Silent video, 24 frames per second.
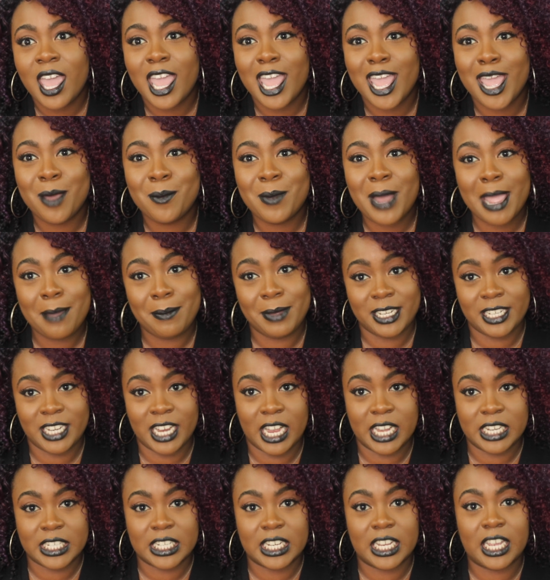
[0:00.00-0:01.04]
it might be
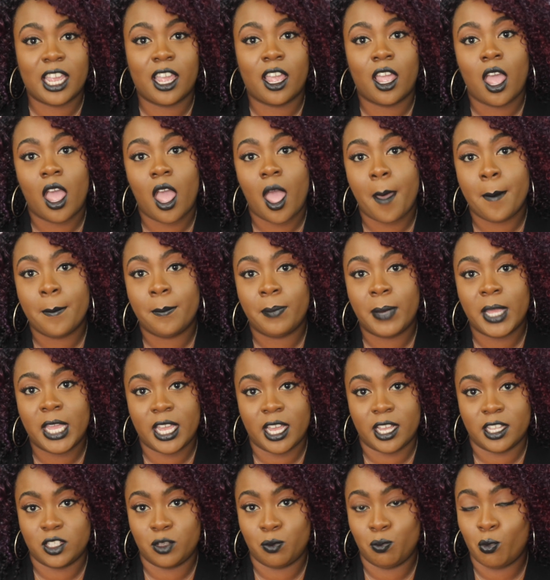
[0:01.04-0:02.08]
changing
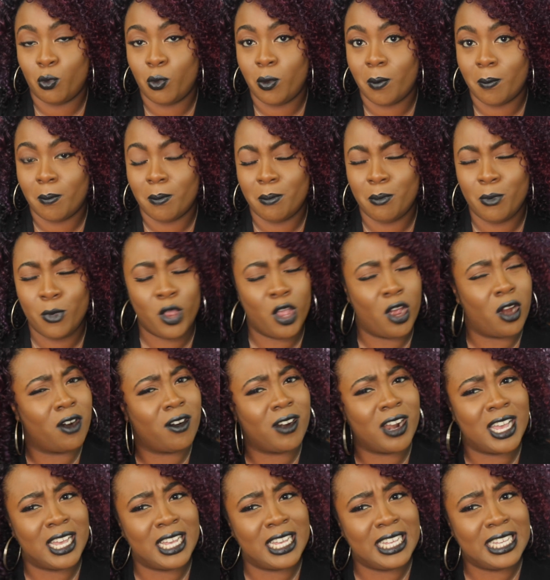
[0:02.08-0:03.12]
because
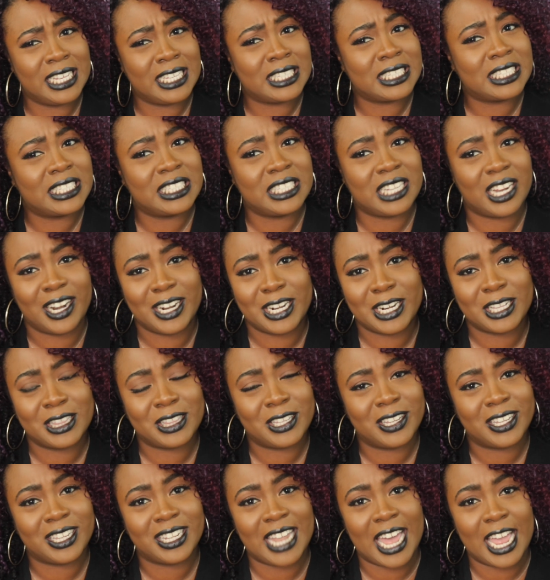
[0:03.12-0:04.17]
Moira is starting to
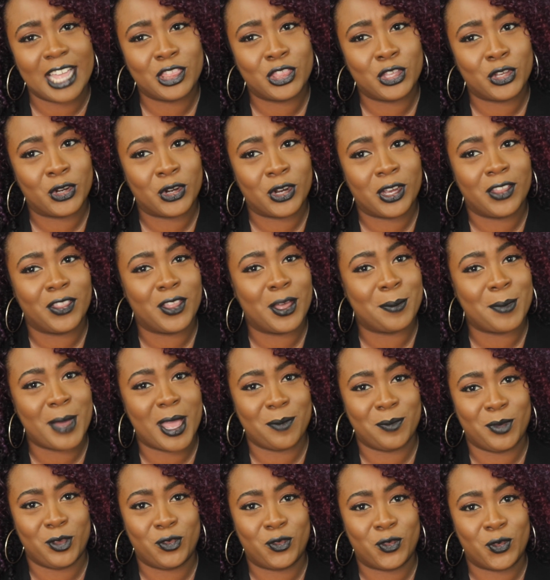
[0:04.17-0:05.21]
look like the girl that
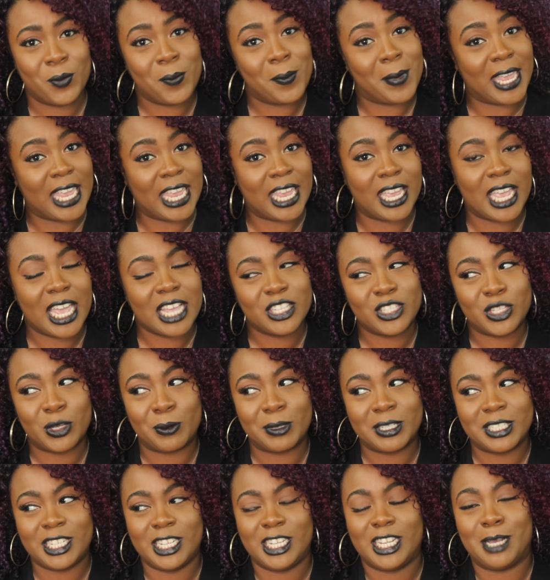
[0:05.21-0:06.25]
might be for me. So
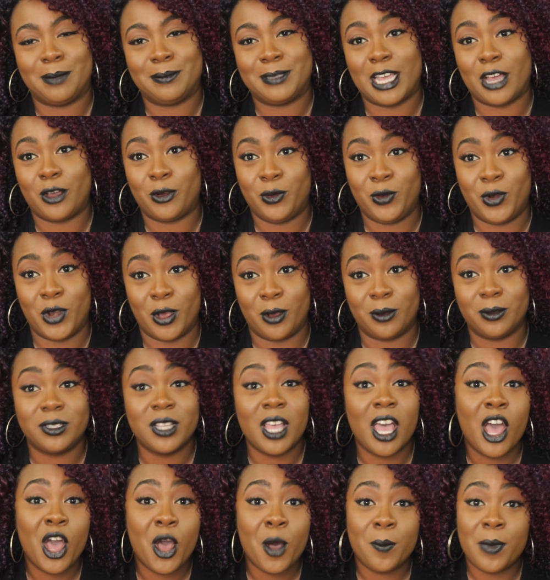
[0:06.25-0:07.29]
when she comes out, who knows?
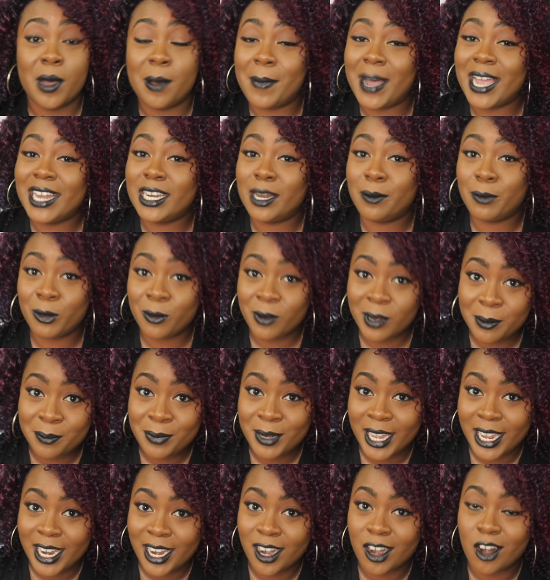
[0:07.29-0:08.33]
But my number one
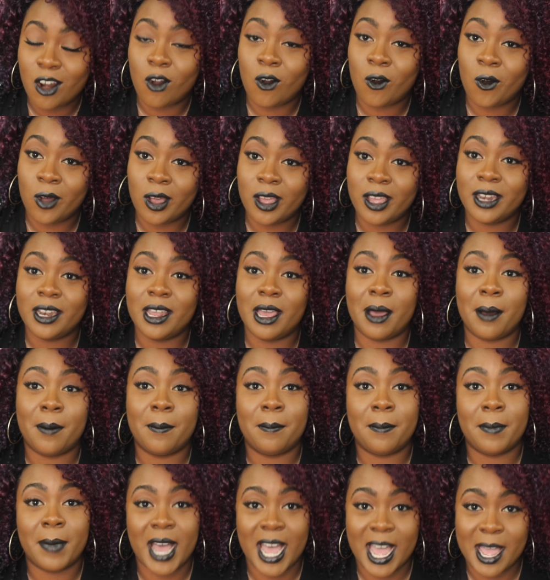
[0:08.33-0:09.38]
player on
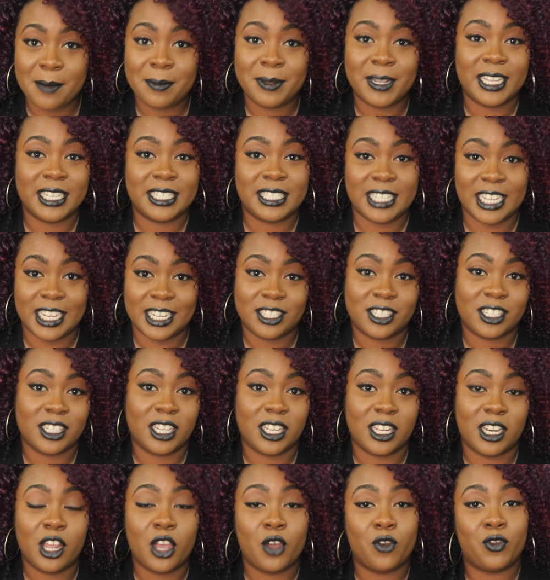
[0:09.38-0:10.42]
my
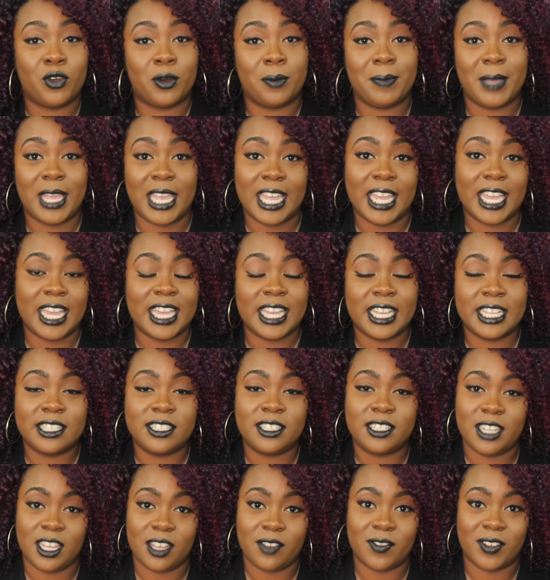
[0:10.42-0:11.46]
PlayStation for me
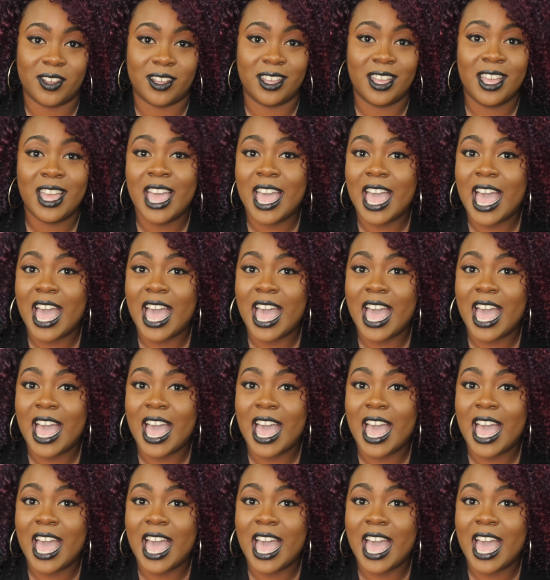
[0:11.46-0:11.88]
is D.Va.